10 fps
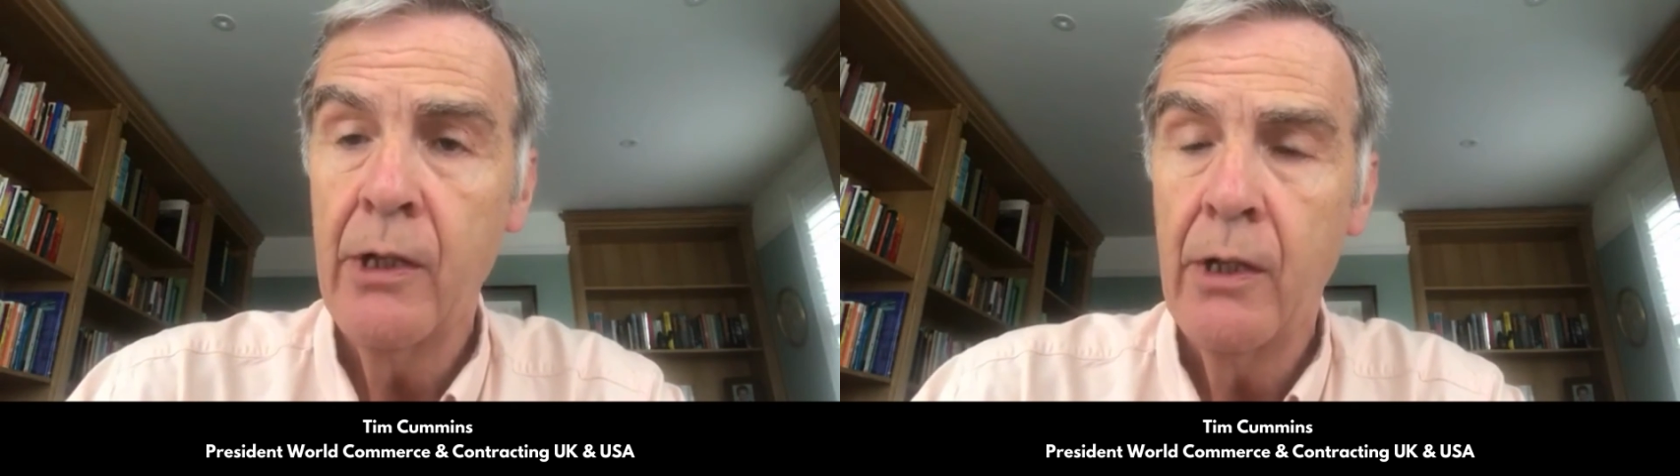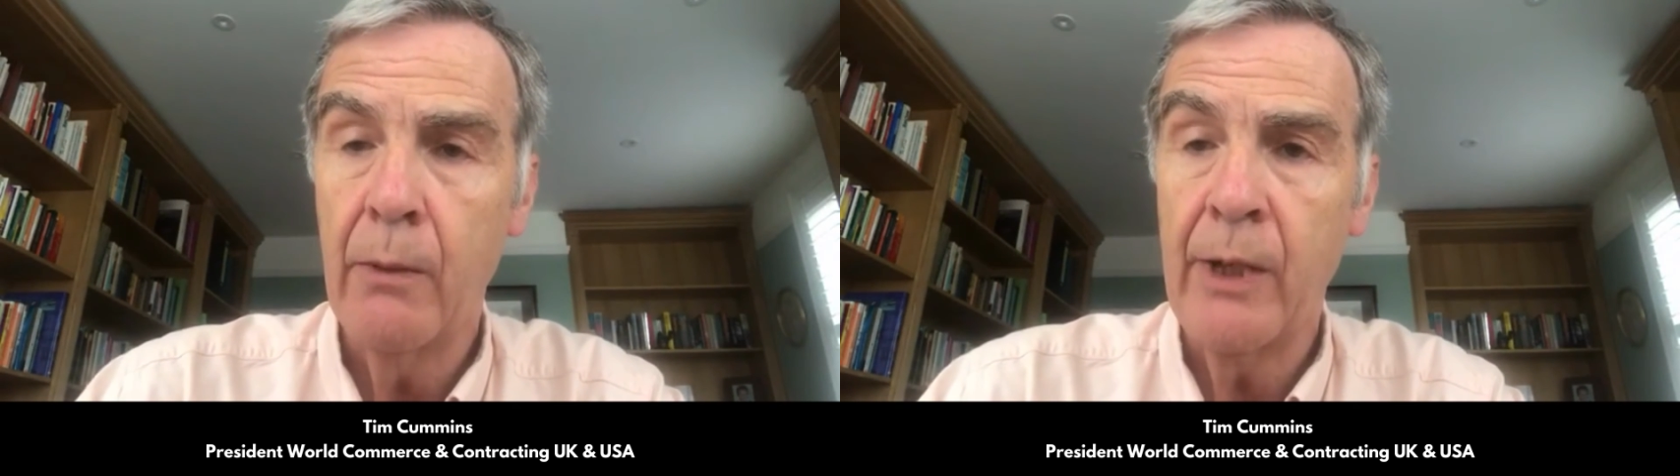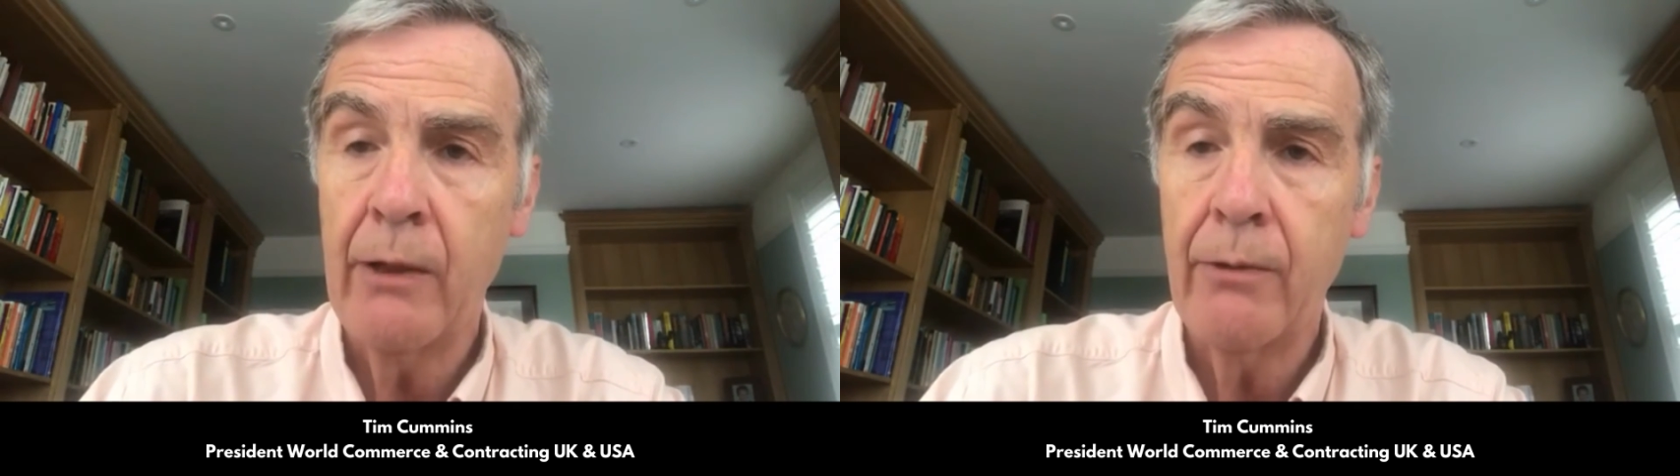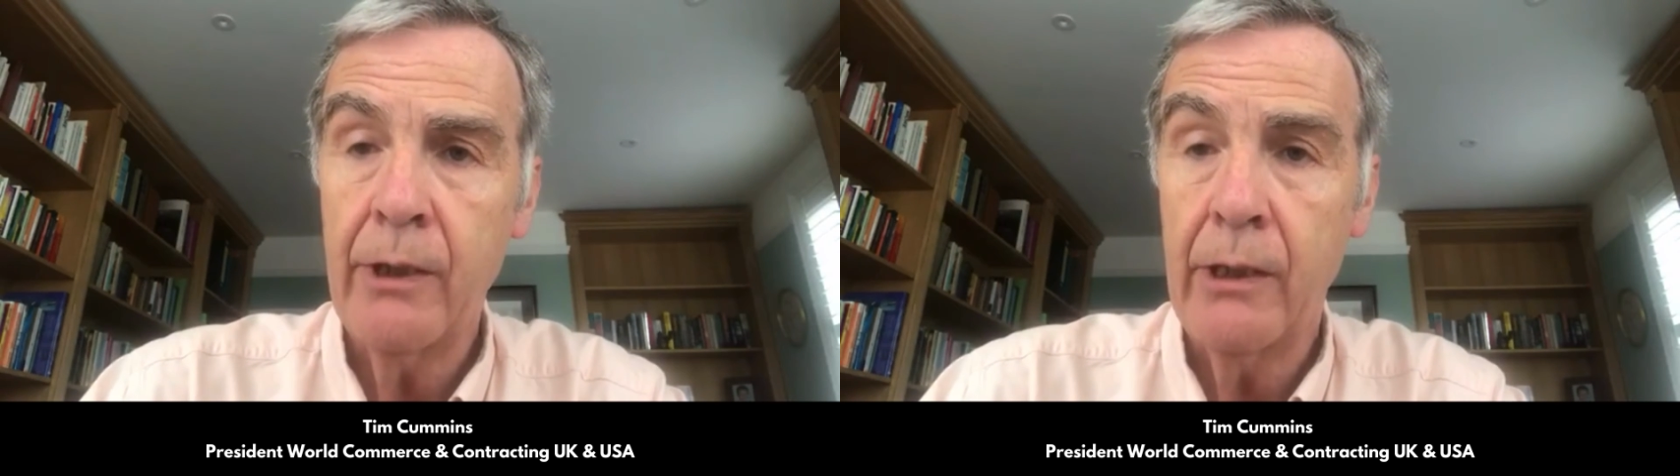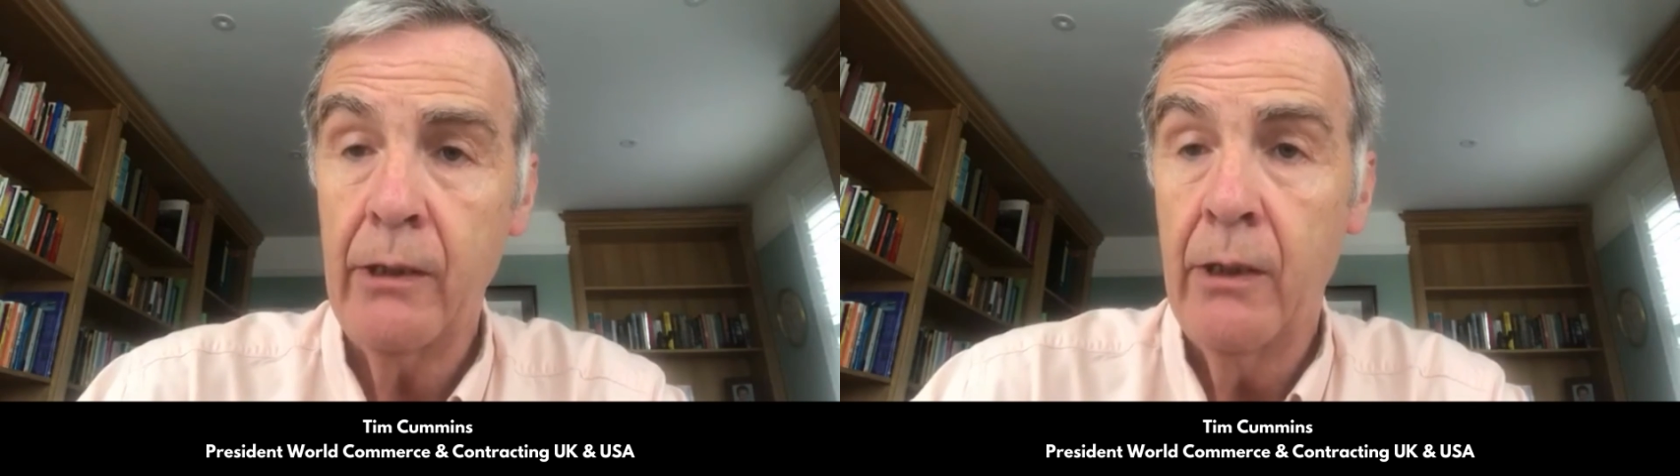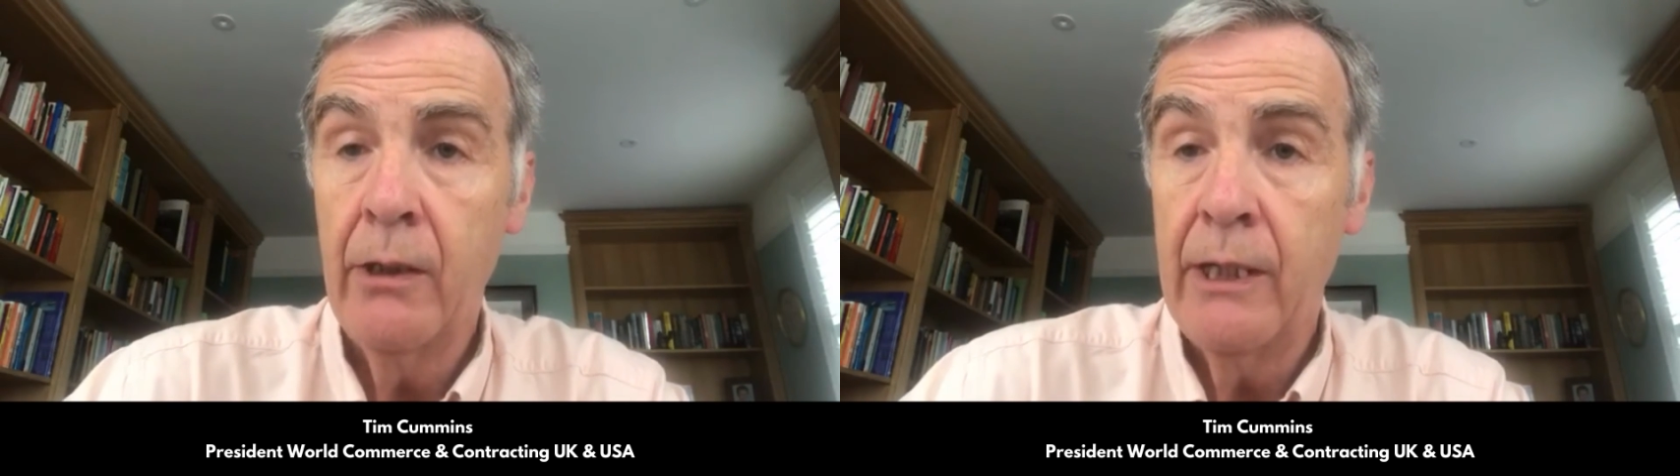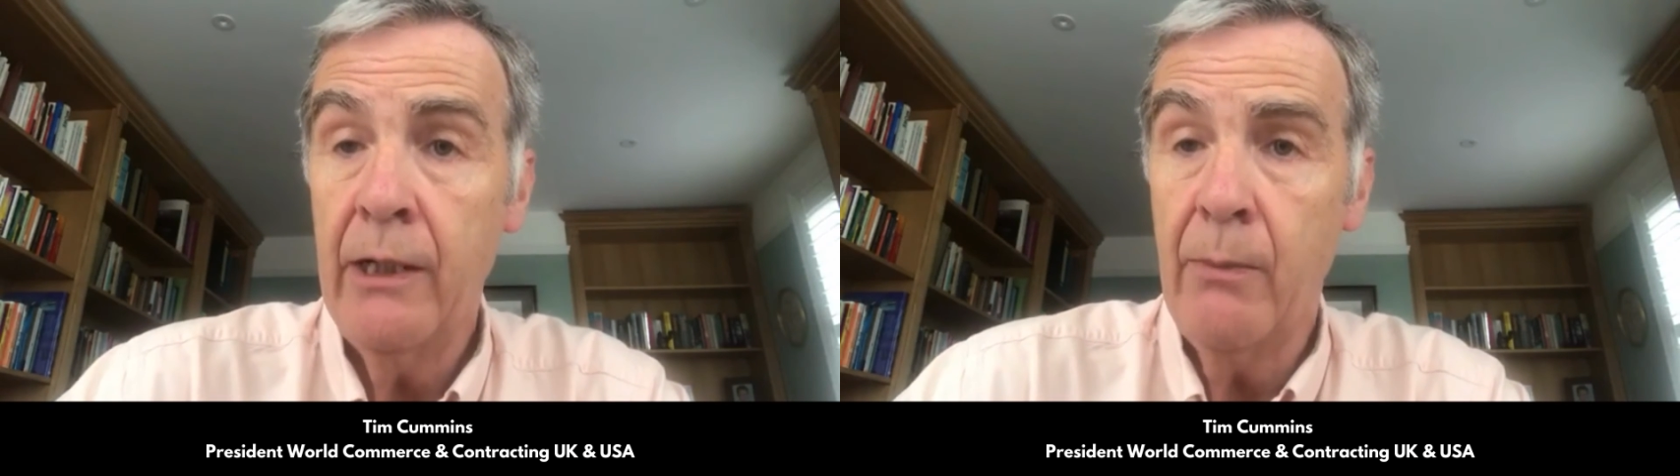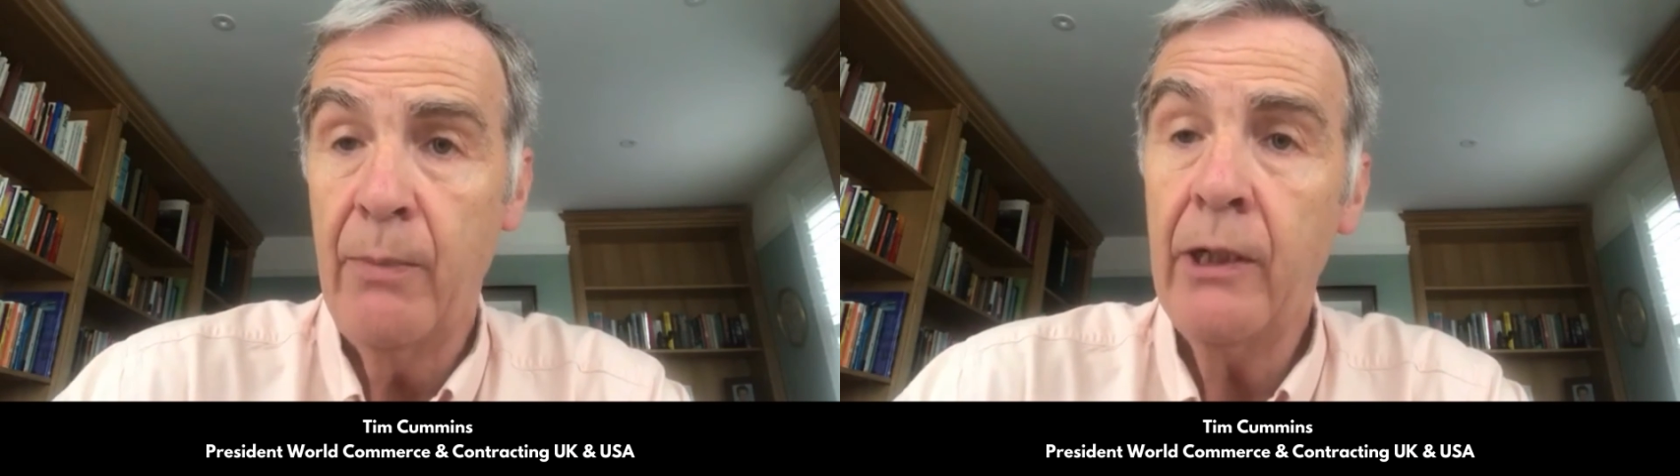about the
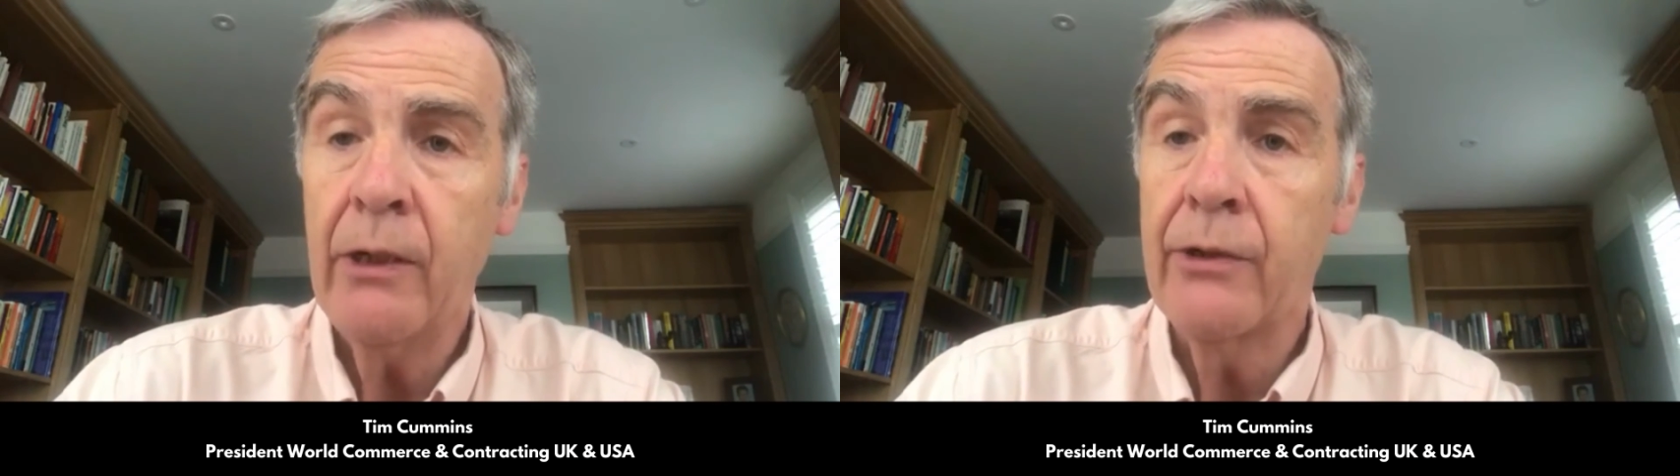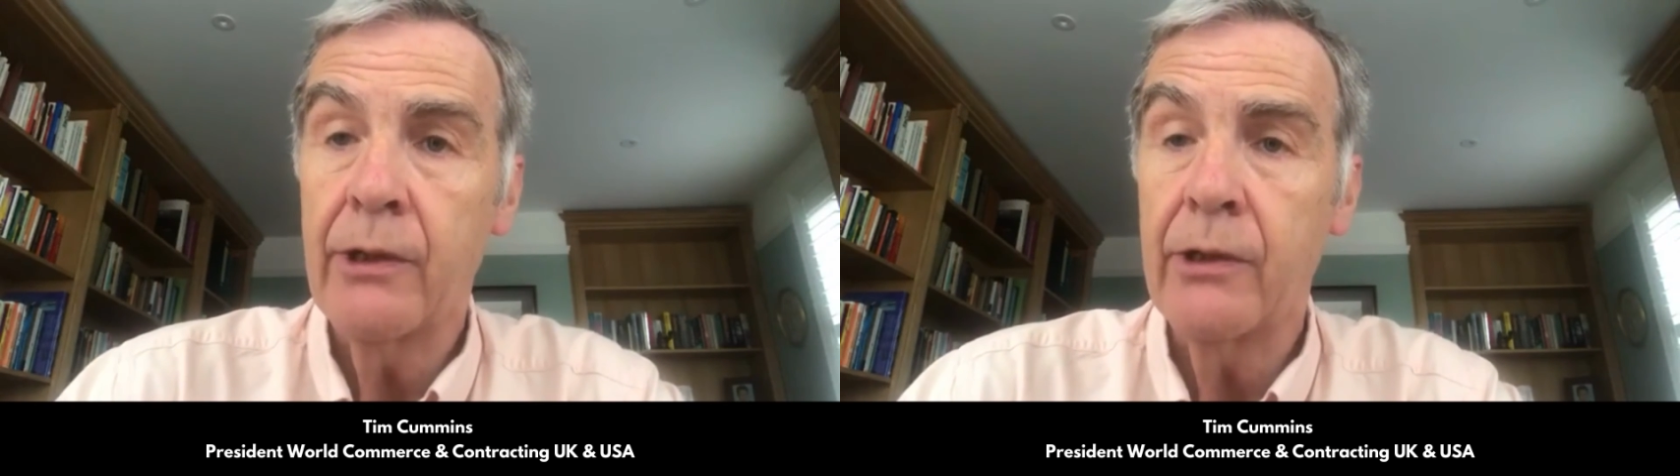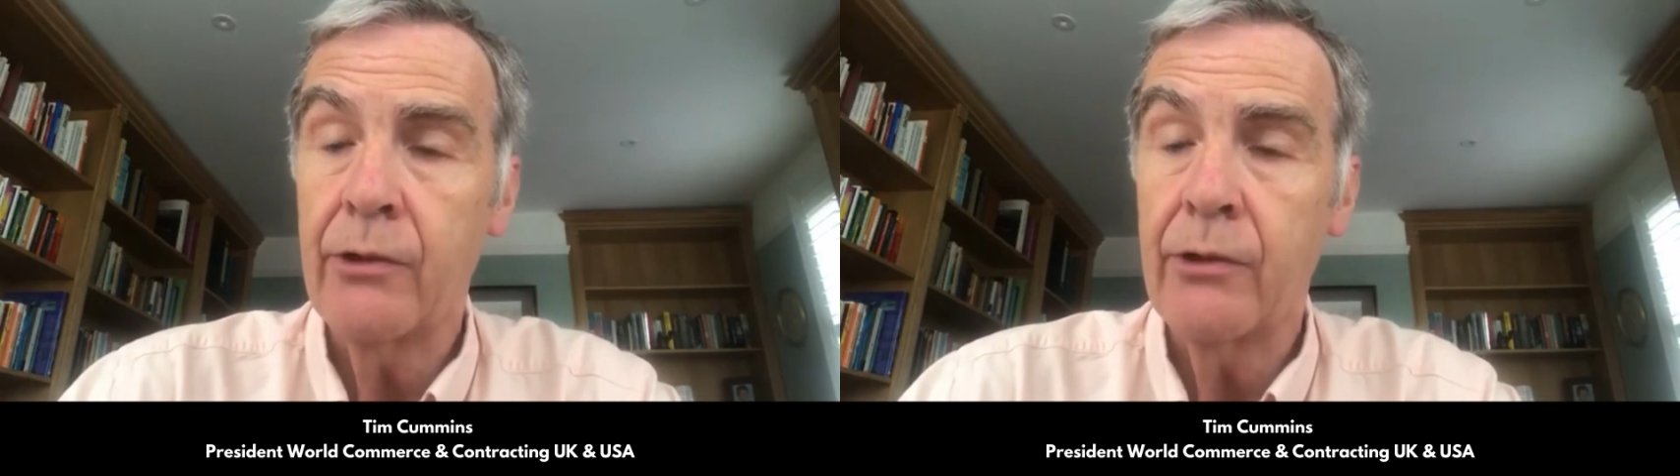inability